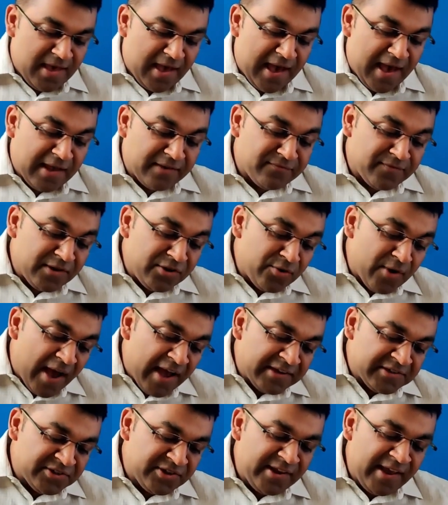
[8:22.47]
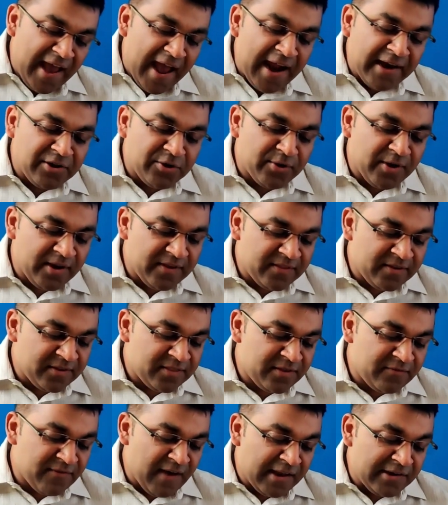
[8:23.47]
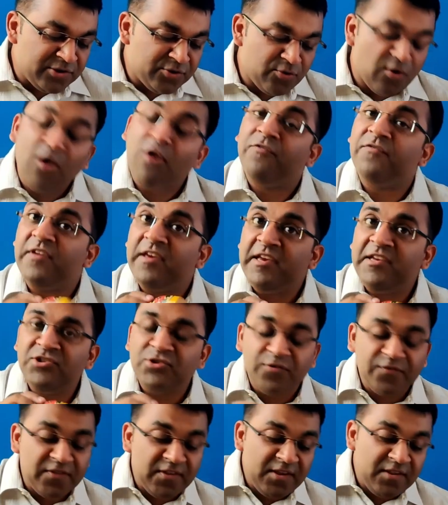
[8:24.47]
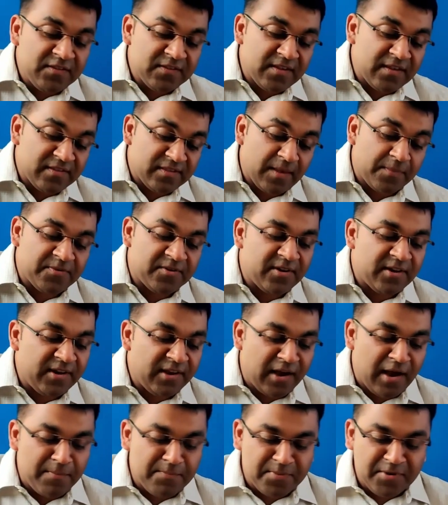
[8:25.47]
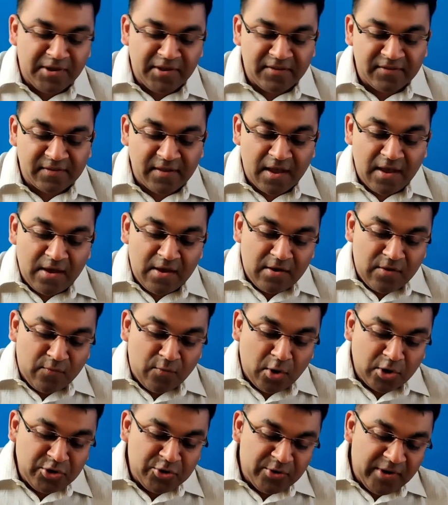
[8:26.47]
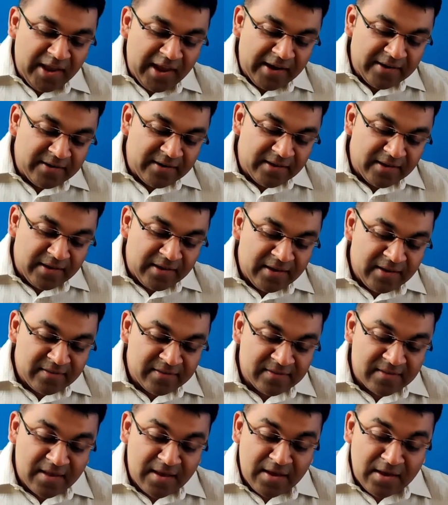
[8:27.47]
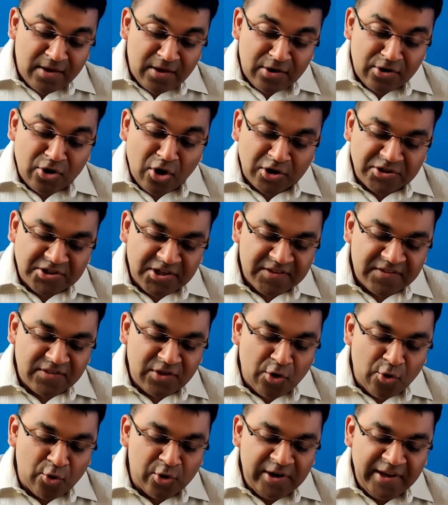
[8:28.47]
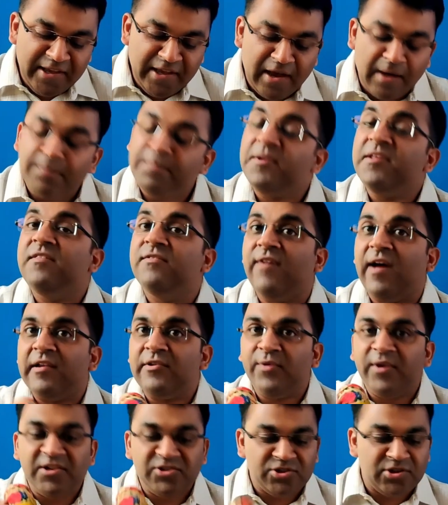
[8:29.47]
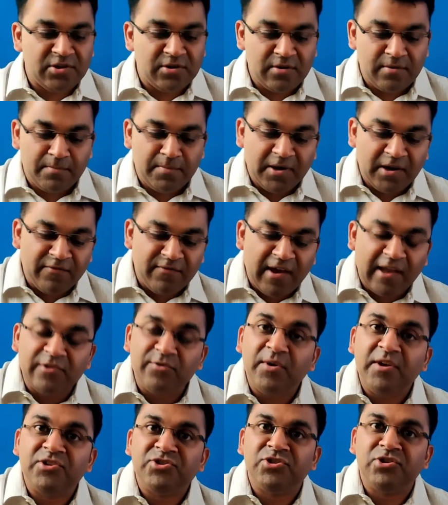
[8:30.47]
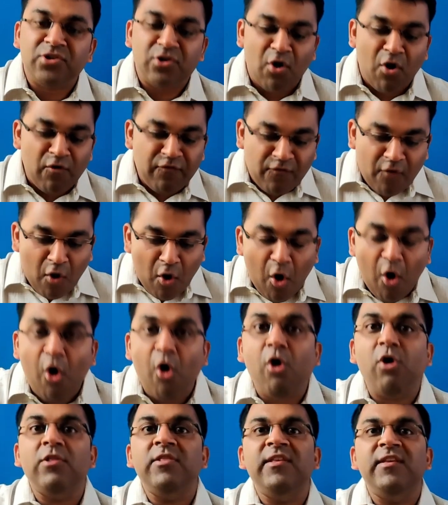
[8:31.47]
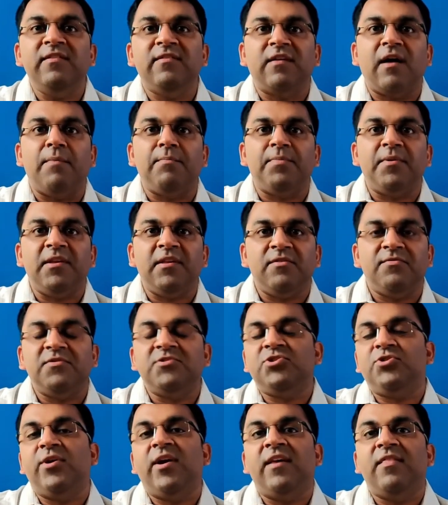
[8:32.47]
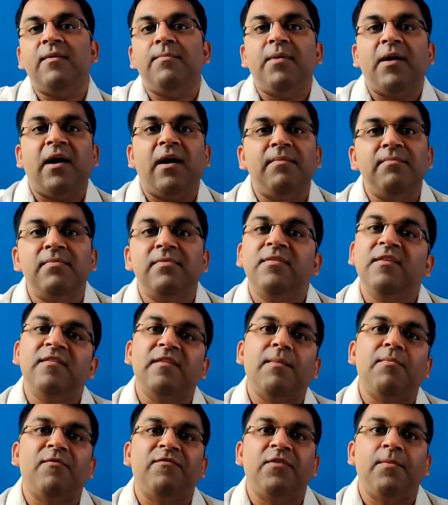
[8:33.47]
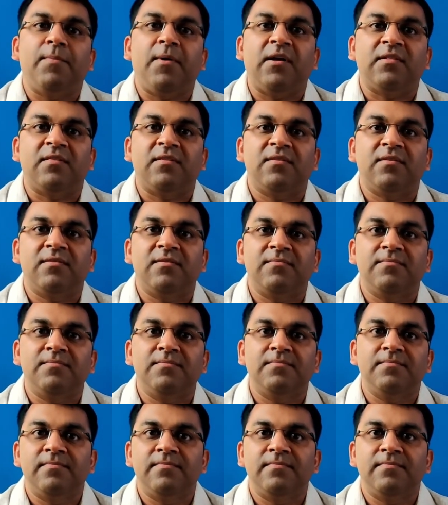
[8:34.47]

And when you actually add together the value of each of these subsidiary companies, what you get is not just the holding company's valuation, but a valuation of all these companies, which together become the sum of the parts.